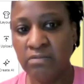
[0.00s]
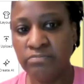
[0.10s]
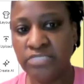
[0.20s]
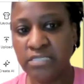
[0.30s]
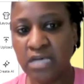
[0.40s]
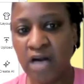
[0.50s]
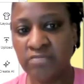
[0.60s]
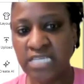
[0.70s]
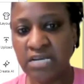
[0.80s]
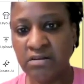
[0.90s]

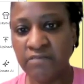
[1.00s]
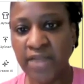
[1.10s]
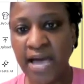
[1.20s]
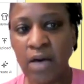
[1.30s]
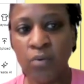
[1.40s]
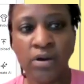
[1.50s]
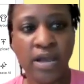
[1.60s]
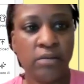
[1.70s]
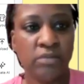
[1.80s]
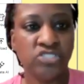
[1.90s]
offset of the
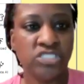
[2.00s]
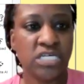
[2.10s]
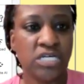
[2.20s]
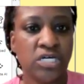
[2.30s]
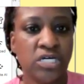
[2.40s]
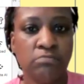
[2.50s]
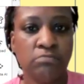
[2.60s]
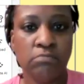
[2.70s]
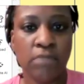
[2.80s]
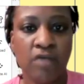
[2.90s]
flower, and I'm just
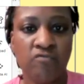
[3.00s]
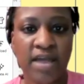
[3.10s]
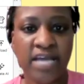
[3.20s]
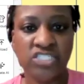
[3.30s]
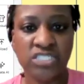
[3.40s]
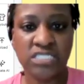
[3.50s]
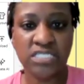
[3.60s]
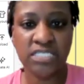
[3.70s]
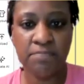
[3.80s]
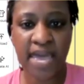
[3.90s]
gonna arrange
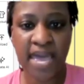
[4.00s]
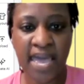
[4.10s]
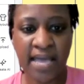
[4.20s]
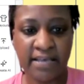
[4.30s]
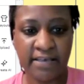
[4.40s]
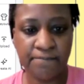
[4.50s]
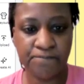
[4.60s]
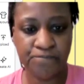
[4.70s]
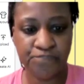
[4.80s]
it to the back.